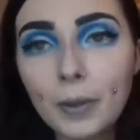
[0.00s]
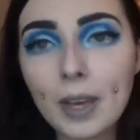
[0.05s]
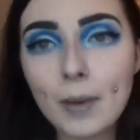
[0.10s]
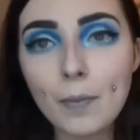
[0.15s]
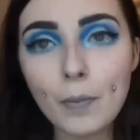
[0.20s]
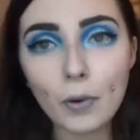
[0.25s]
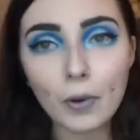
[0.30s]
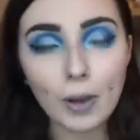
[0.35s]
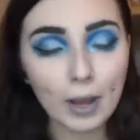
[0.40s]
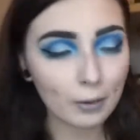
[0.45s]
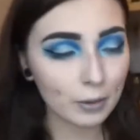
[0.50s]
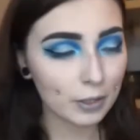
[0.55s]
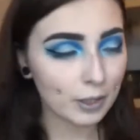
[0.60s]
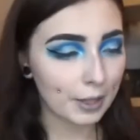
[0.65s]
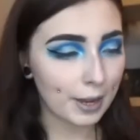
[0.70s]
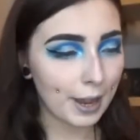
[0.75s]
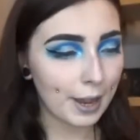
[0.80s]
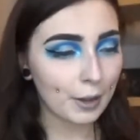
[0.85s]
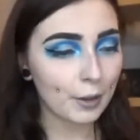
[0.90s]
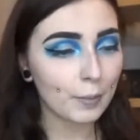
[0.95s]
in more outside
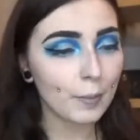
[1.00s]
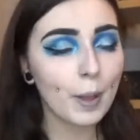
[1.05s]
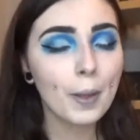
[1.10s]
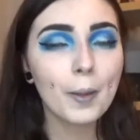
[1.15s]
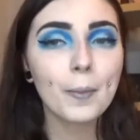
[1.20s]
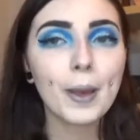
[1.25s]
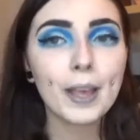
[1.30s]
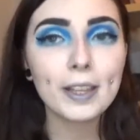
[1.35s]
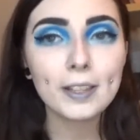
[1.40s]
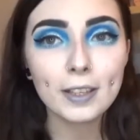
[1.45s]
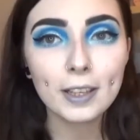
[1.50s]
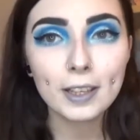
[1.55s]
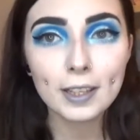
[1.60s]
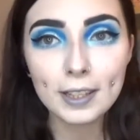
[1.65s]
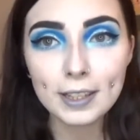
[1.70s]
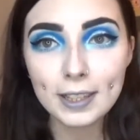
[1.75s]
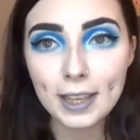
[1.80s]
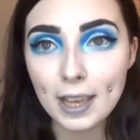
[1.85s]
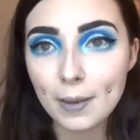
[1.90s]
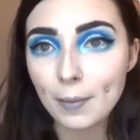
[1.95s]
help. But as you can
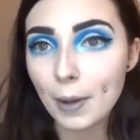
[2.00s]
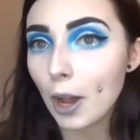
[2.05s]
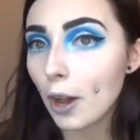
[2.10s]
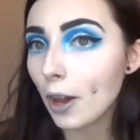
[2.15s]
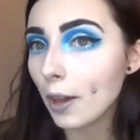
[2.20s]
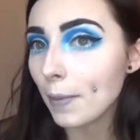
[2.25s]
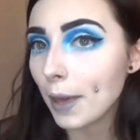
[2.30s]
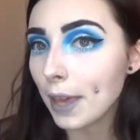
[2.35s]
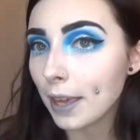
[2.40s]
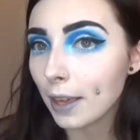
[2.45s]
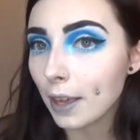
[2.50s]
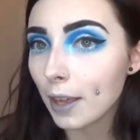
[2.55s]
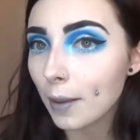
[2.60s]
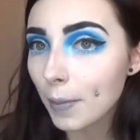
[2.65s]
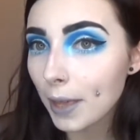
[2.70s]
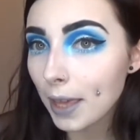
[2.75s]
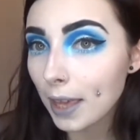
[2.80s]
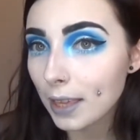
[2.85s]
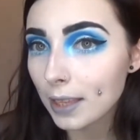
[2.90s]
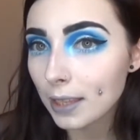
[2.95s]
see, my eye makeup
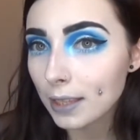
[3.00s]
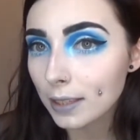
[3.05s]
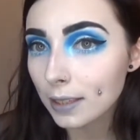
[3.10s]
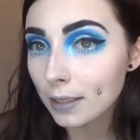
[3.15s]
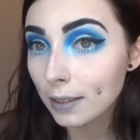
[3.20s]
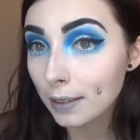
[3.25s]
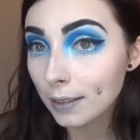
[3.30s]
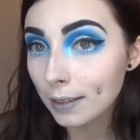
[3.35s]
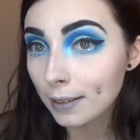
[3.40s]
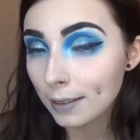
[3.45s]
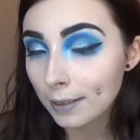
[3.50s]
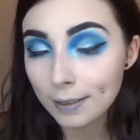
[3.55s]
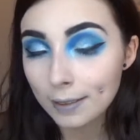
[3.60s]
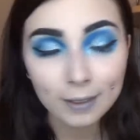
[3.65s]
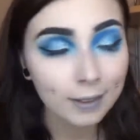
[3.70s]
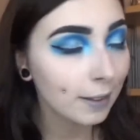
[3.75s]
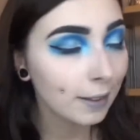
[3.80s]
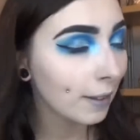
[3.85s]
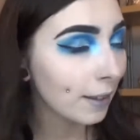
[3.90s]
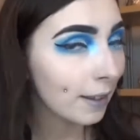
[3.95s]
is
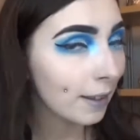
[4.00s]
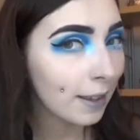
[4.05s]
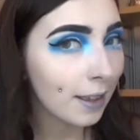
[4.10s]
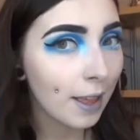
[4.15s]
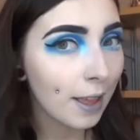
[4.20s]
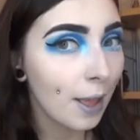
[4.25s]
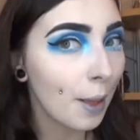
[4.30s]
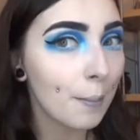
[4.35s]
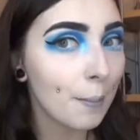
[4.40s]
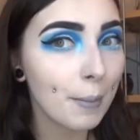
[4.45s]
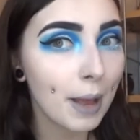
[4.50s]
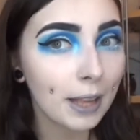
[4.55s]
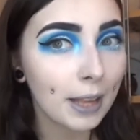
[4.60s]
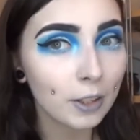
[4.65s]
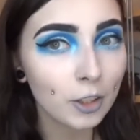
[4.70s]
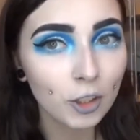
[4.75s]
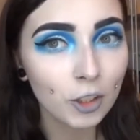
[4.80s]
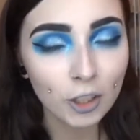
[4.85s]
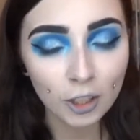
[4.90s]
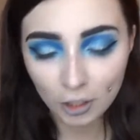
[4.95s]

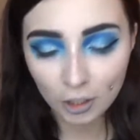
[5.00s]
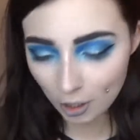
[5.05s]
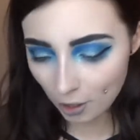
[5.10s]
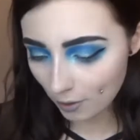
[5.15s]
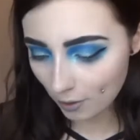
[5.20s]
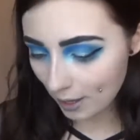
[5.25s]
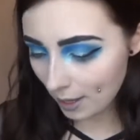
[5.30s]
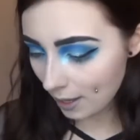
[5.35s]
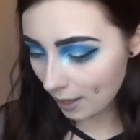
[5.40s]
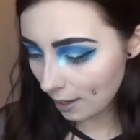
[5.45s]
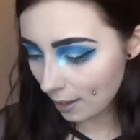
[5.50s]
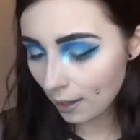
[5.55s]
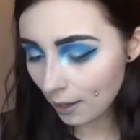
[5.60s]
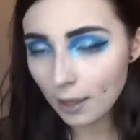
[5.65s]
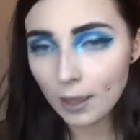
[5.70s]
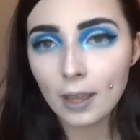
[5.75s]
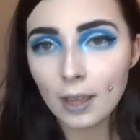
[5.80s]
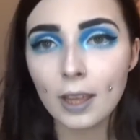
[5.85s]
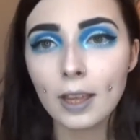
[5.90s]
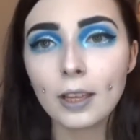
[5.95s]
matched to the
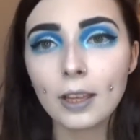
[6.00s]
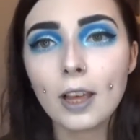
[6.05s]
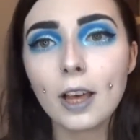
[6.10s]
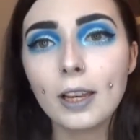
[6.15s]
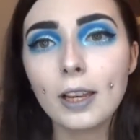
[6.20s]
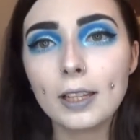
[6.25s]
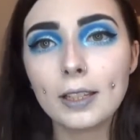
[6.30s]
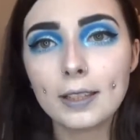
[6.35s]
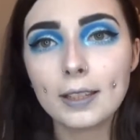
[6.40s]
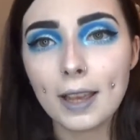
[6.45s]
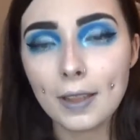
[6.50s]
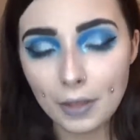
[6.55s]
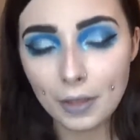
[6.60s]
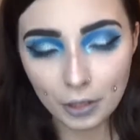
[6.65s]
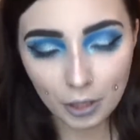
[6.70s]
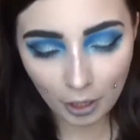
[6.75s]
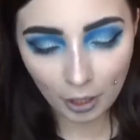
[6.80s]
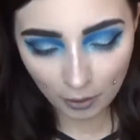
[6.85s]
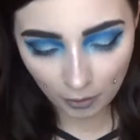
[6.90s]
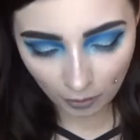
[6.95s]
colours and the
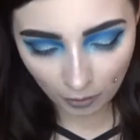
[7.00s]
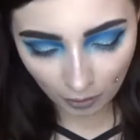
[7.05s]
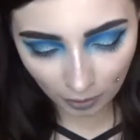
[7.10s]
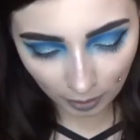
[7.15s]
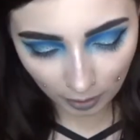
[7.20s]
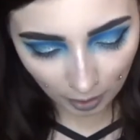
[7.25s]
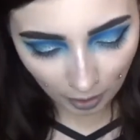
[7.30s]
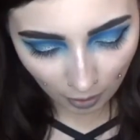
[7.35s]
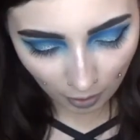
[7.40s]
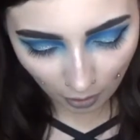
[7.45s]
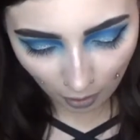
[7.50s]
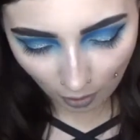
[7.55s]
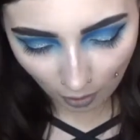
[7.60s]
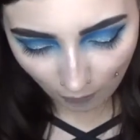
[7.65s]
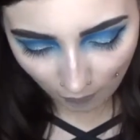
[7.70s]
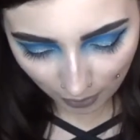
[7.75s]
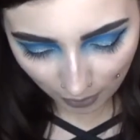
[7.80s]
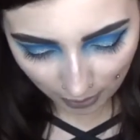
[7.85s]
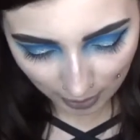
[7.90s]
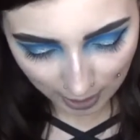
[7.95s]
tones
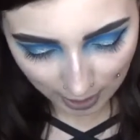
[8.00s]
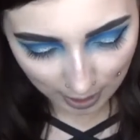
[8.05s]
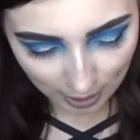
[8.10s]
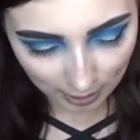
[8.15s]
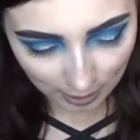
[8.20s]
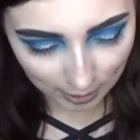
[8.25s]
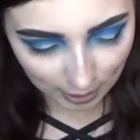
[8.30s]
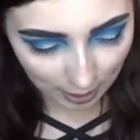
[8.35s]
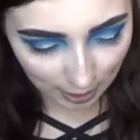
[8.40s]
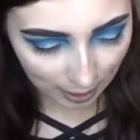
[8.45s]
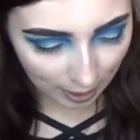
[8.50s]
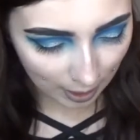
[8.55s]
of these